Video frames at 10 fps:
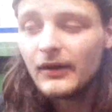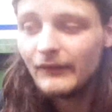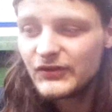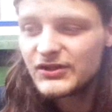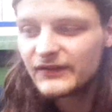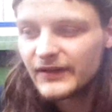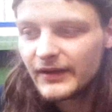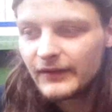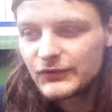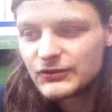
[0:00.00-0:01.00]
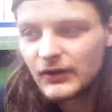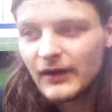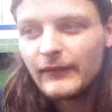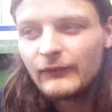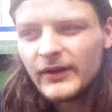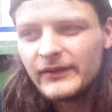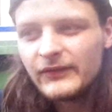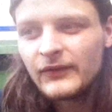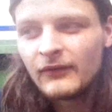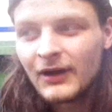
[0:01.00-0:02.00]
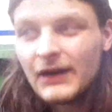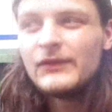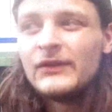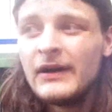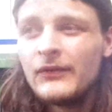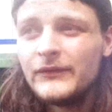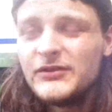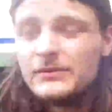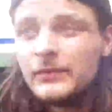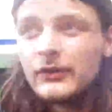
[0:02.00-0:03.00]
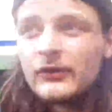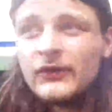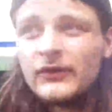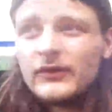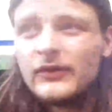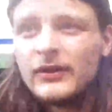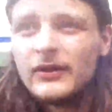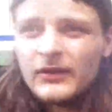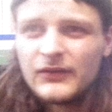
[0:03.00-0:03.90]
I'll have to check that out for sure. I've read The Life and Death of Jim Morrison.